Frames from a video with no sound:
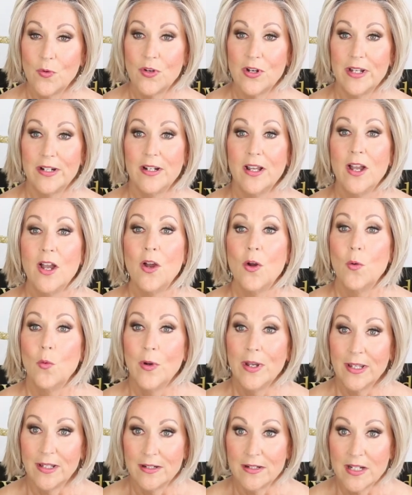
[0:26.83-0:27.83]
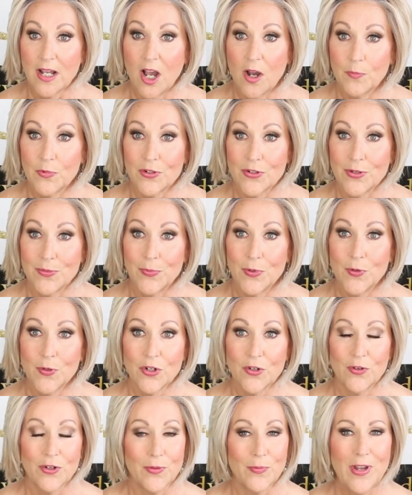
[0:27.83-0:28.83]
One Wig and Topper
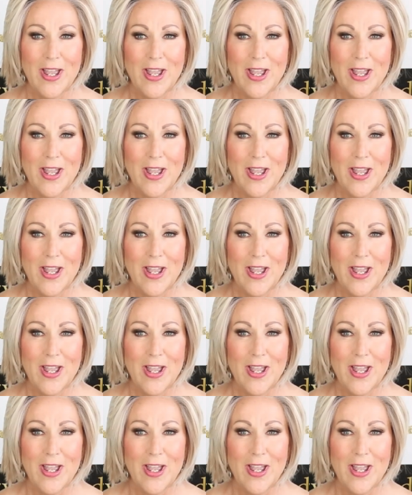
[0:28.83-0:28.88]
Support Group.